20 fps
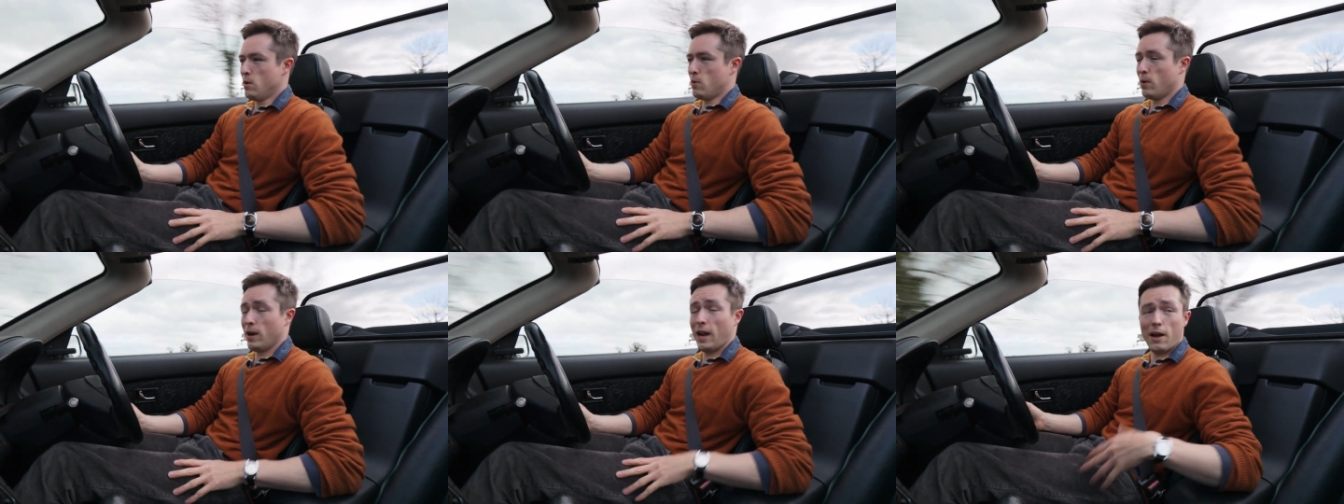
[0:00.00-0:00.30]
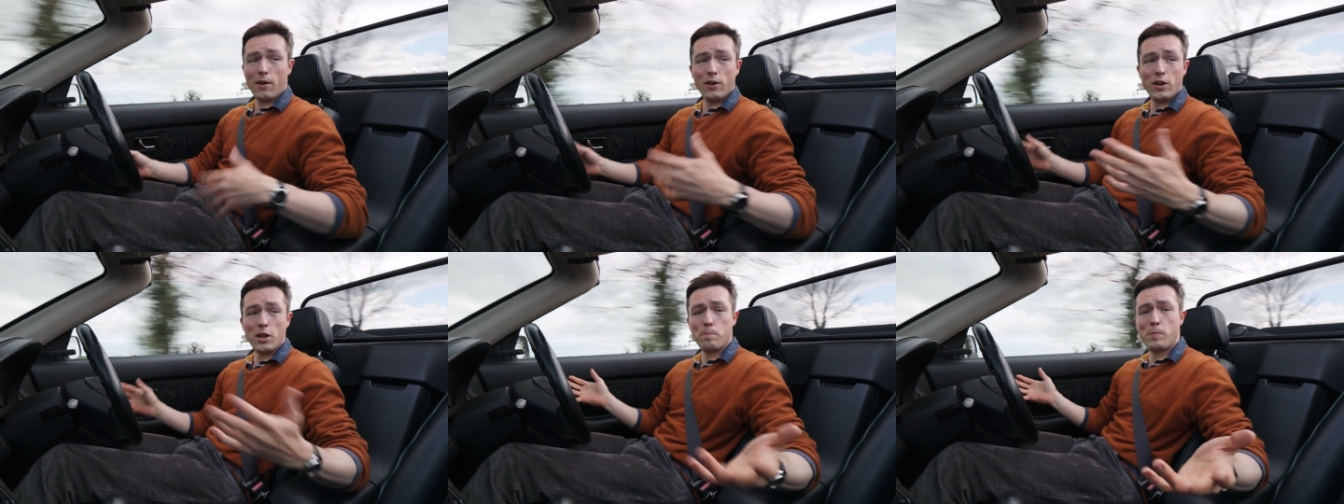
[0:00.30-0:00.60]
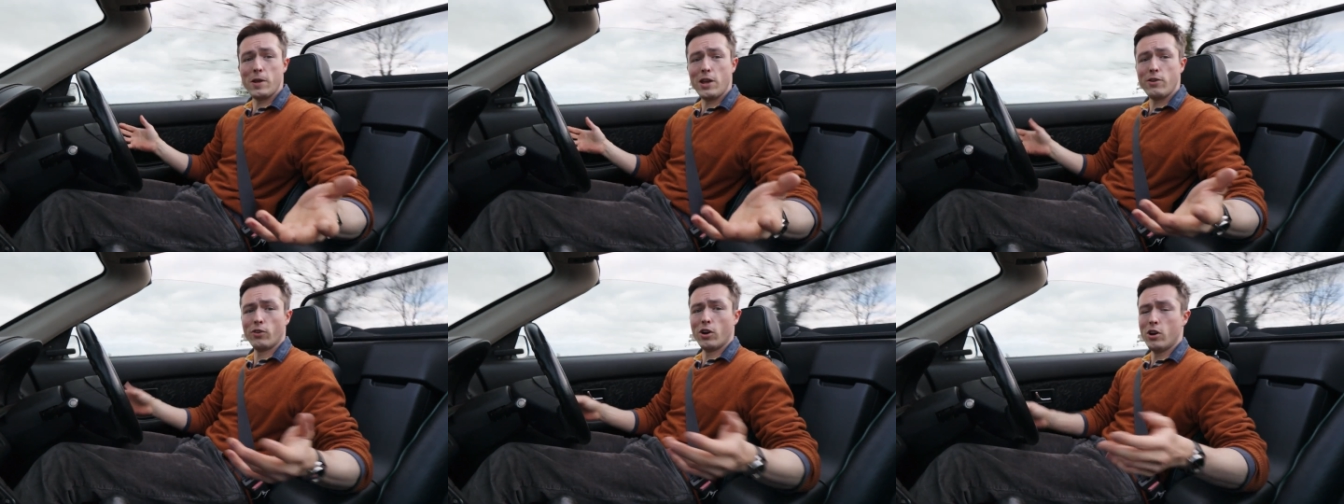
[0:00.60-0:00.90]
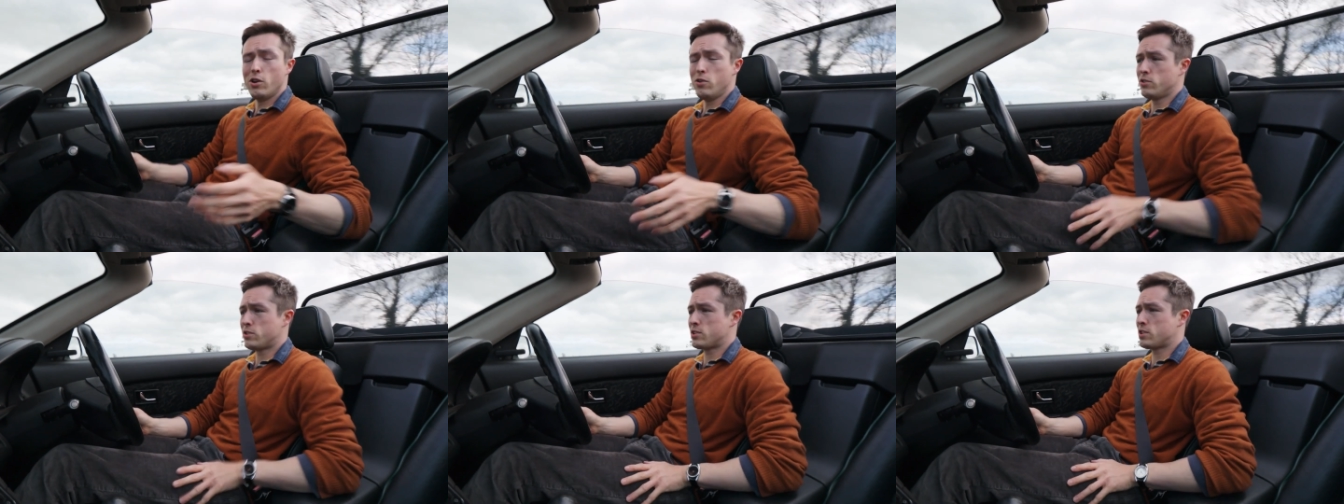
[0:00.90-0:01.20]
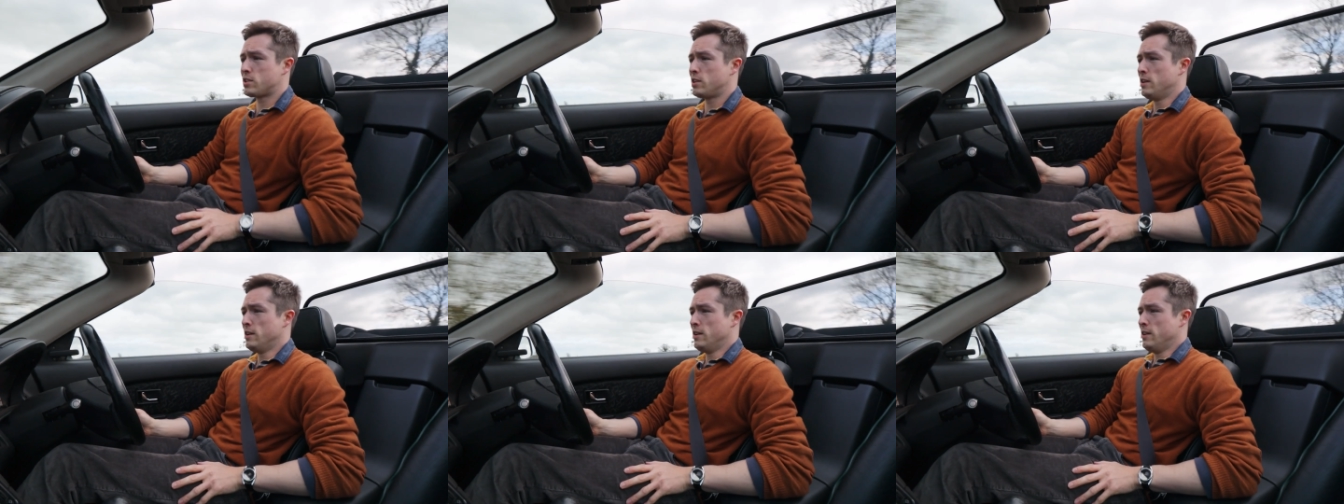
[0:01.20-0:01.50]
Well, out on the B
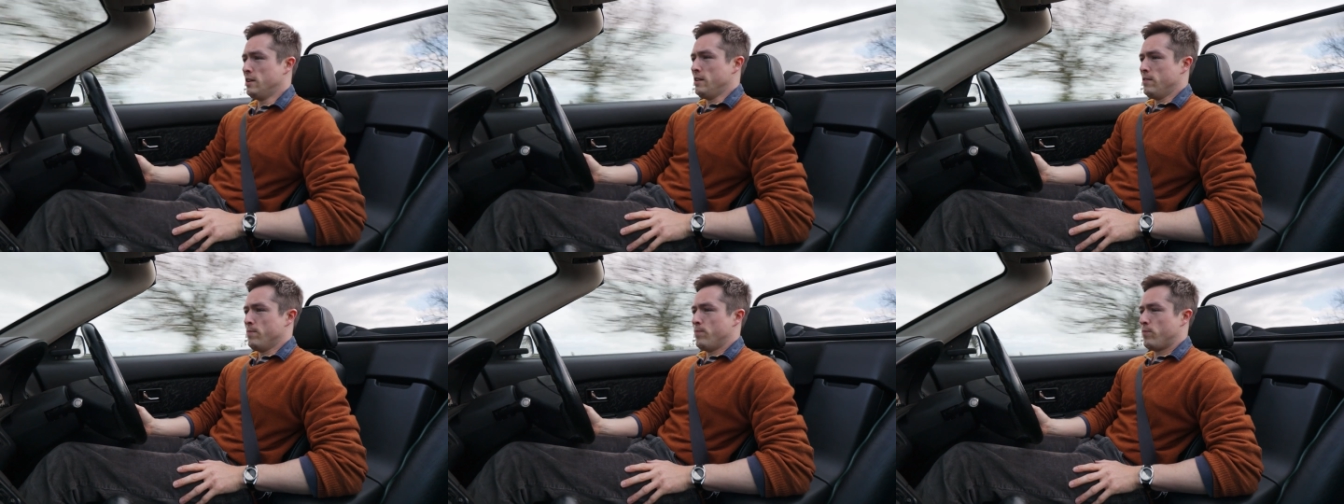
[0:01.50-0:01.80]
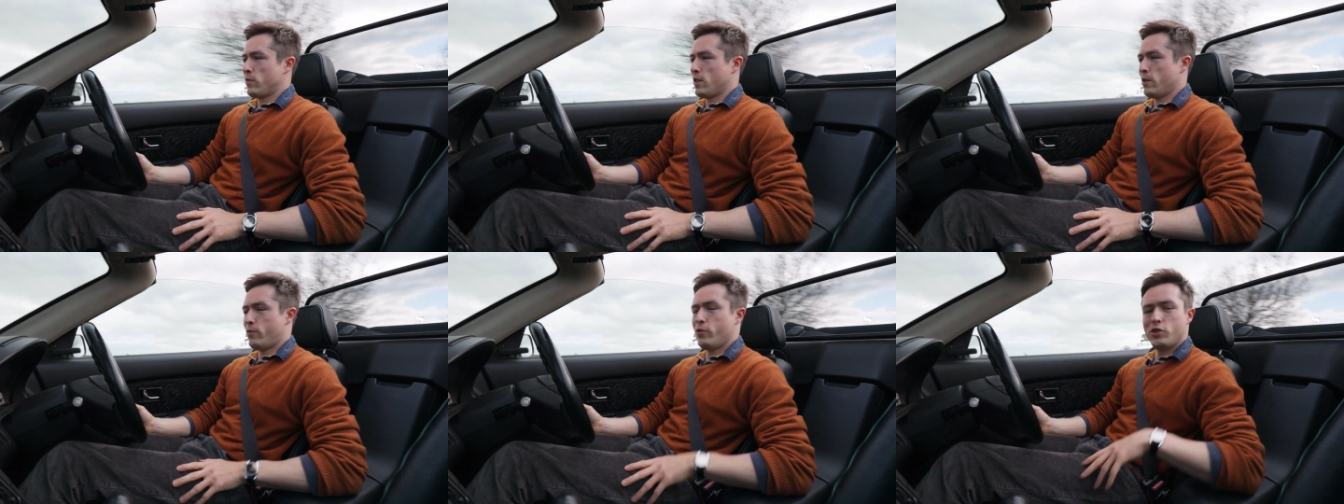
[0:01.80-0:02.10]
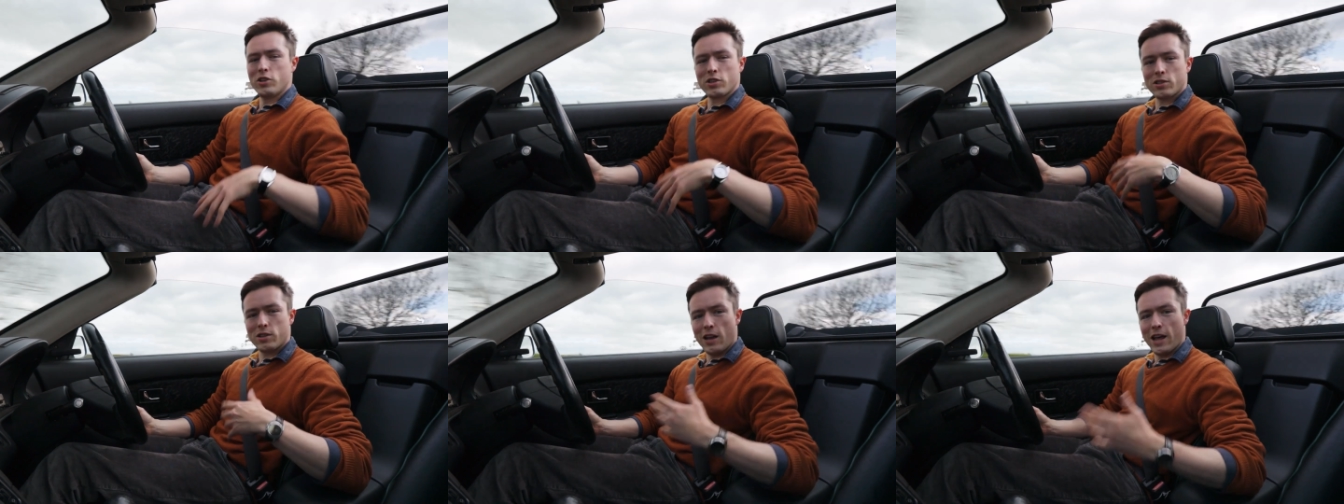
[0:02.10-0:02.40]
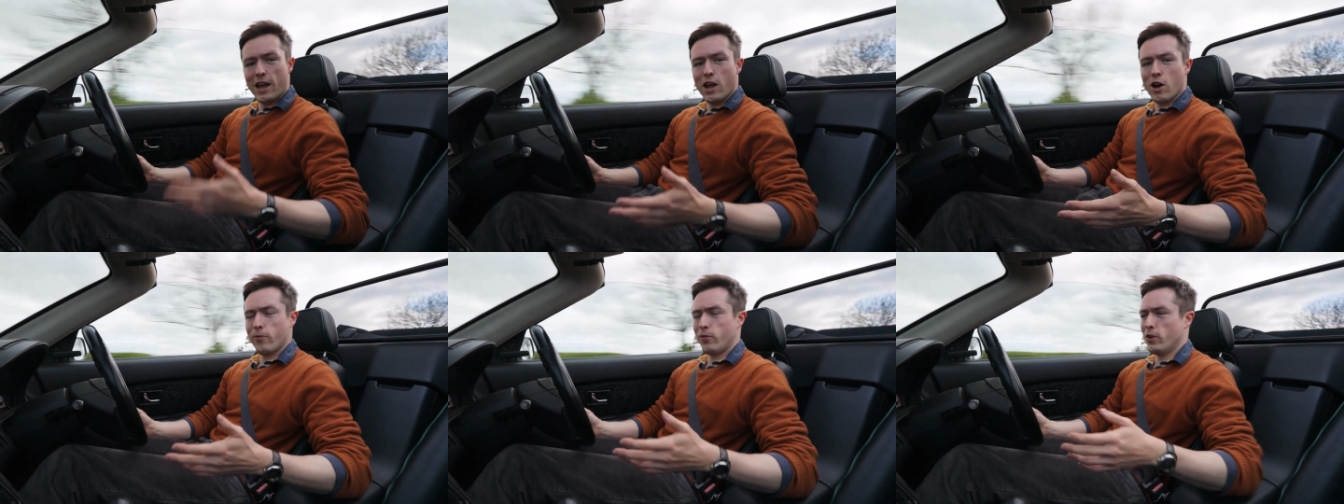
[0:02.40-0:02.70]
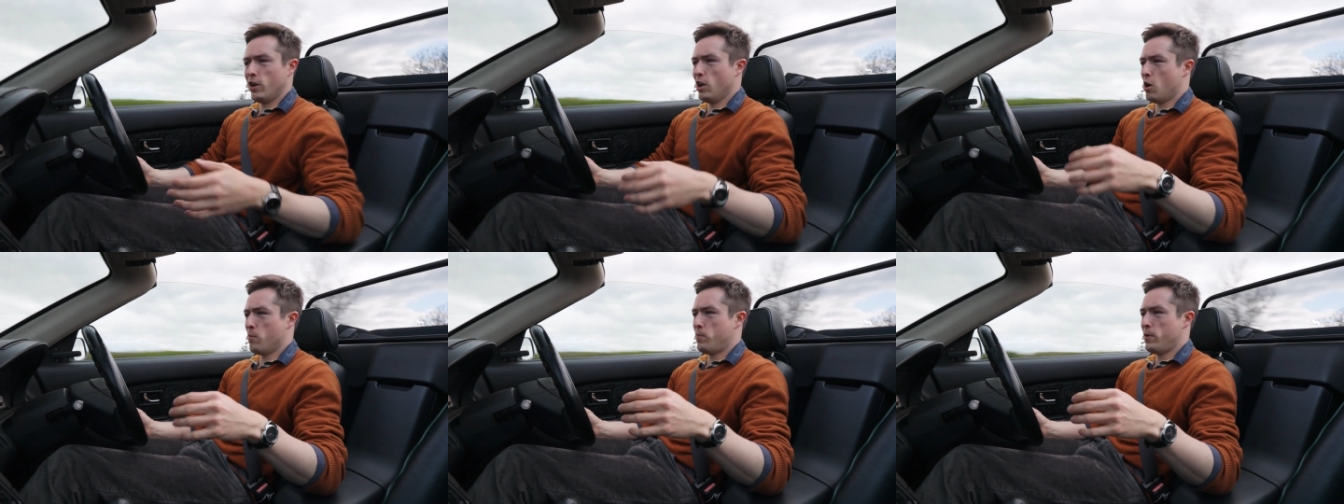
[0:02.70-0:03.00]
roads, if you just lay off
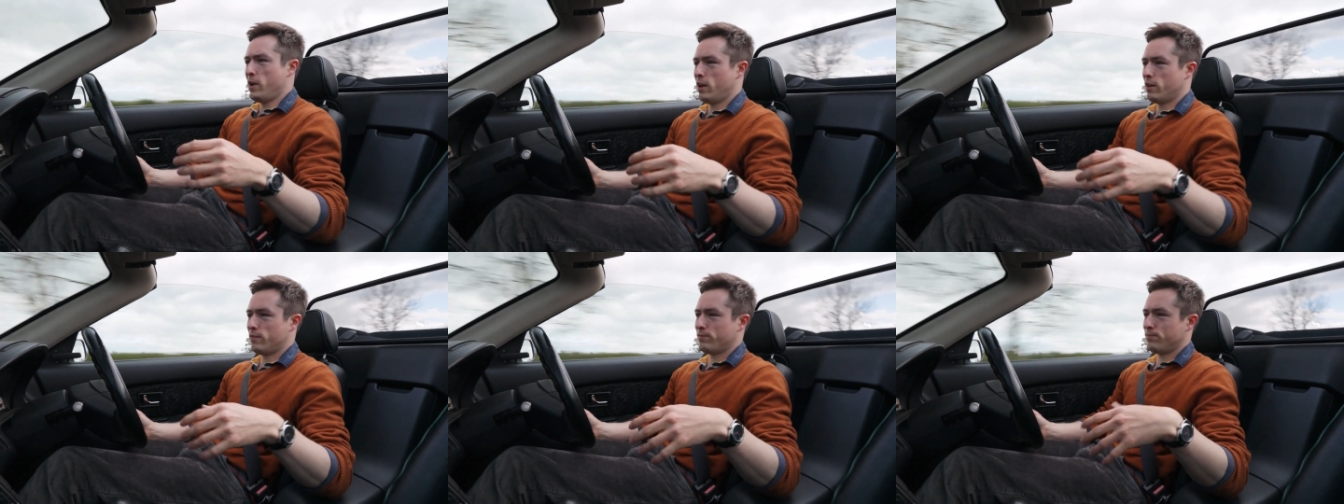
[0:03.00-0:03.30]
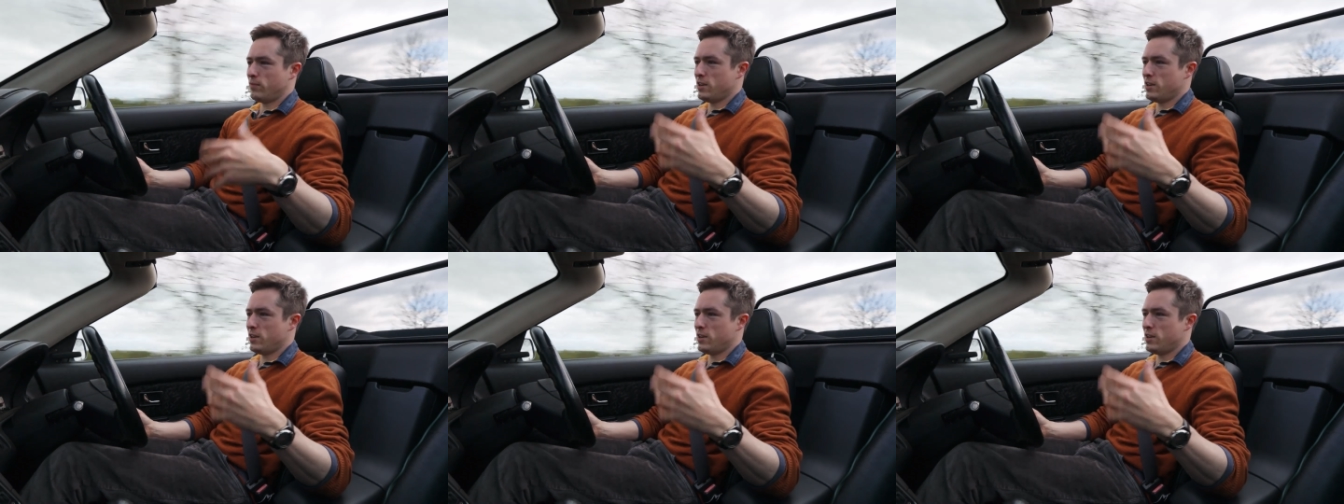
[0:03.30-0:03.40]
a little bit,